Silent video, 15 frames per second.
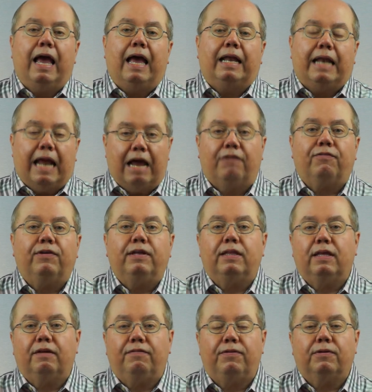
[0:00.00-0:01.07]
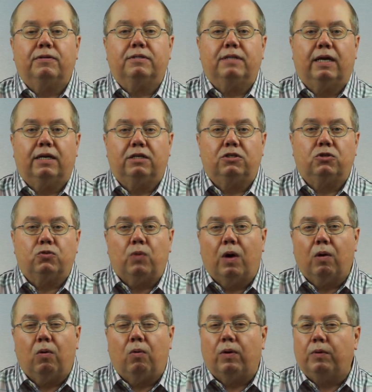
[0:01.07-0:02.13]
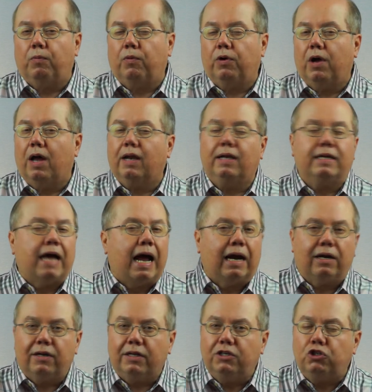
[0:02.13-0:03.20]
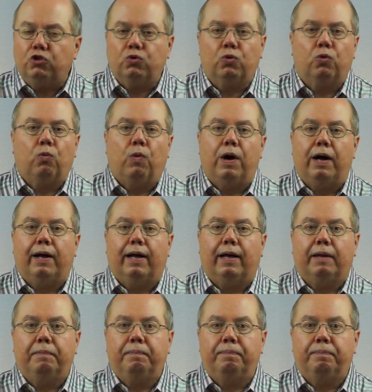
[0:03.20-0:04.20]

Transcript: and everything feels like a struggle, and we're not entirely sure why.